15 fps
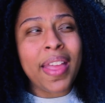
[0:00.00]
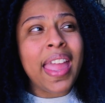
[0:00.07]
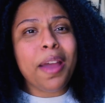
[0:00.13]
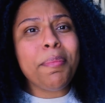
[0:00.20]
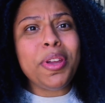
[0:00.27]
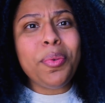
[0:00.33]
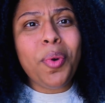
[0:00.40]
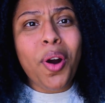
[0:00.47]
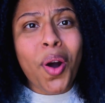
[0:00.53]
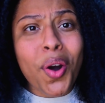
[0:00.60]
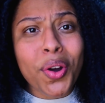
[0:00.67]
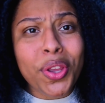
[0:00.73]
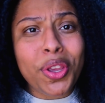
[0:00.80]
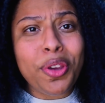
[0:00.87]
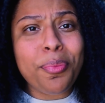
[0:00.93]
I mean, we're
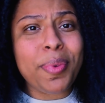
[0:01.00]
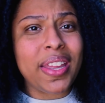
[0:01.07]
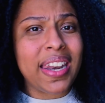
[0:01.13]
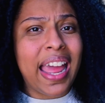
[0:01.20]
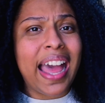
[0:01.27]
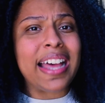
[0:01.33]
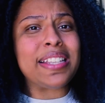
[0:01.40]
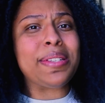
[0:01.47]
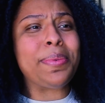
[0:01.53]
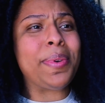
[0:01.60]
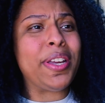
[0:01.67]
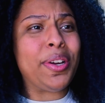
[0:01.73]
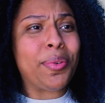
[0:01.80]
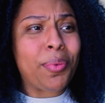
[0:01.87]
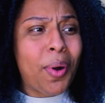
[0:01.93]
all human. As
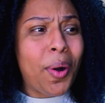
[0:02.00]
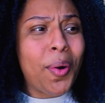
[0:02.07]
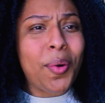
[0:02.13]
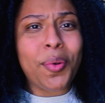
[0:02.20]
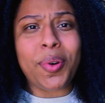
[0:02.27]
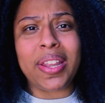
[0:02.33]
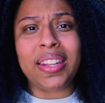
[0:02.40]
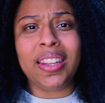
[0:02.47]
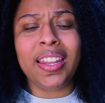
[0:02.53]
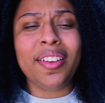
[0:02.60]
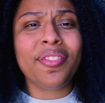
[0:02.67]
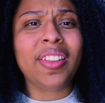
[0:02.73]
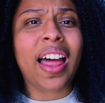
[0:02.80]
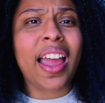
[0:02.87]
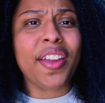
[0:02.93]
we grow and
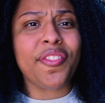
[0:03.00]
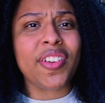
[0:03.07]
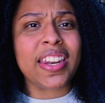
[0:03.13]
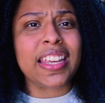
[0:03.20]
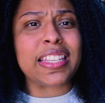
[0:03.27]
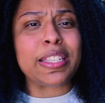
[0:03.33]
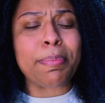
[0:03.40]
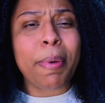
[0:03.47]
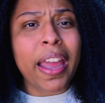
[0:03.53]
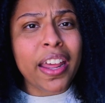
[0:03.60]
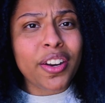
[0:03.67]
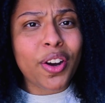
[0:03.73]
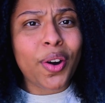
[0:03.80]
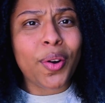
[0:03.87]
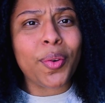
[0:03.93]
live life and
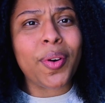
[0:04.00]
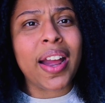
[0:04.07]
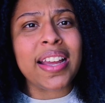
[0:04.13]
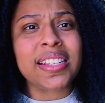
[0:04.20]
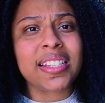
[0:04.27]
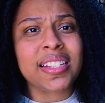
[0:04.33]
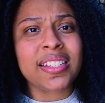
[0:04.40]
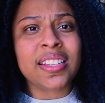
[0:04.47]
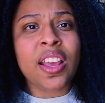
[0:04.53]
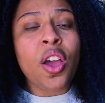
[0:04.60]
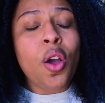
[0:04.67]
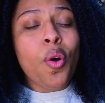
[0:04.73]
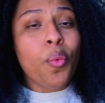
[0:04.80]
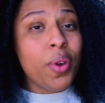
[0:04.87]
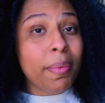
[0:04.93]
expand our horizons,
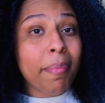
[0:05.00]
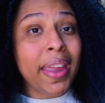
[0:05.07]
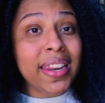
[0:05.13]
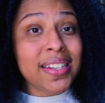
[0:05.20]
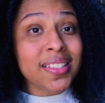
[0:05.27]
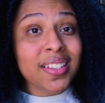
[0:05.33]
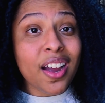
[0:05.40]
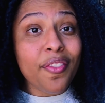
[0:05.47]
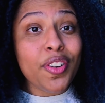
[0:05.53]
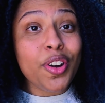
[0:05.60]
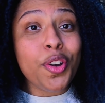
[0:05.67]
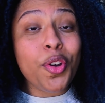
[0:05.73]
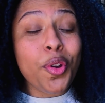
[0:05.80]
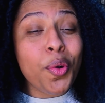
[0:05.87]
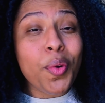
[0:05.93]
we may discover
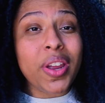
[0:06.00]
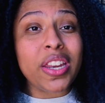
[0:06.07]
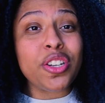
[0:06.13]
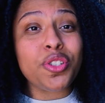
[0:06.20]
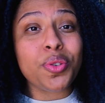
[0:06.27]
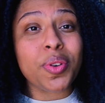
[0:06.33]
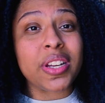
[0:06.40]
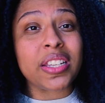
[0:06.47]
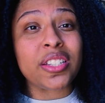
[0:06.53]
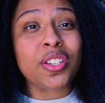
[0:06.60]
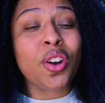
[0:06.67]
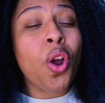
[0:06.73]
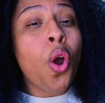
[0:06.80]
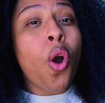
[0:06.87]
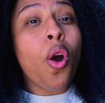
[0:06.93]
new interests.